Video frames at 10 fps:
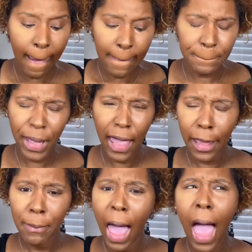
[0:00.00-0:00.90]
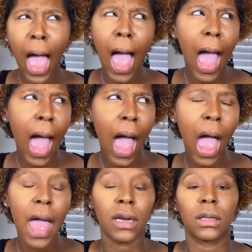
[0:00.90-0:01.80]
Big
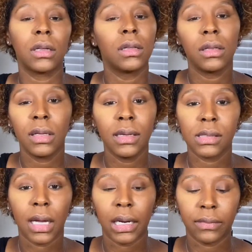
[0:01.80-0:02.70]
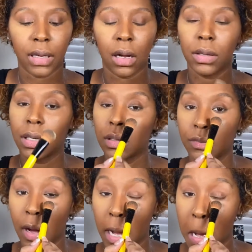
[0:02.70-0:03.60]
man! He's not even out here,
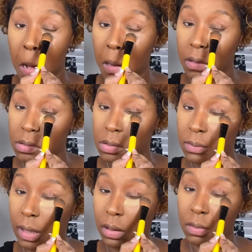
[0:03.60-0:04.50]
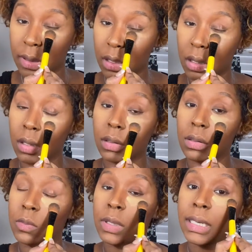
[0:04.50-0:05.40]
right? I'm like, oh my God.
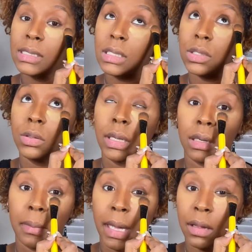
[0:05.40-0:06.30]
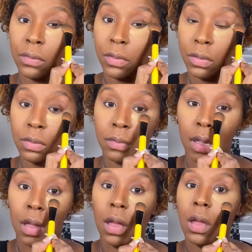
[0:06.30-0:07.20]
What is he doing in the bathroom?
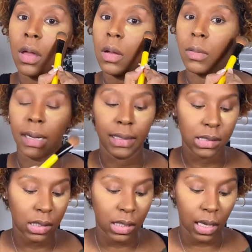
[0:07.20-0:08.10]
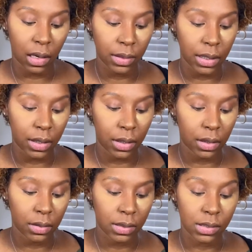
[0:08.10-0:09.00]
Why isn't he out
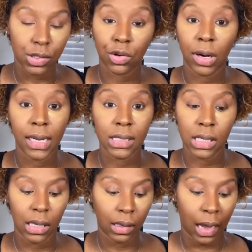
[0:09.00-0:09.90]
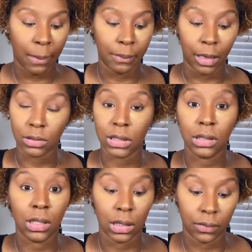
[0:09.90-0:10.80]
here? This is crazy. I'm about to
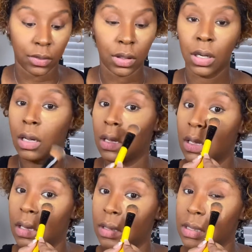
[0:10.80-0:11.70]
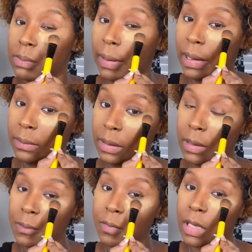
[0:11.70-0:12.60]
deliver this
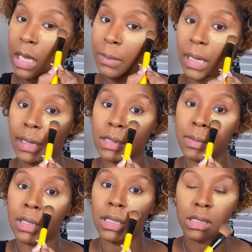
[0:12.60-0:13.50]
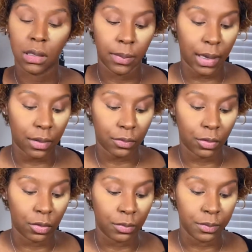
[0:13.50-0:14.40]
baby and my husband is in the
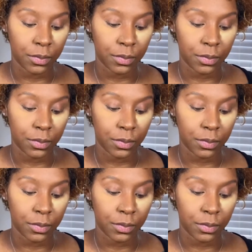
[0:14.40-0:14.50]
bathroom,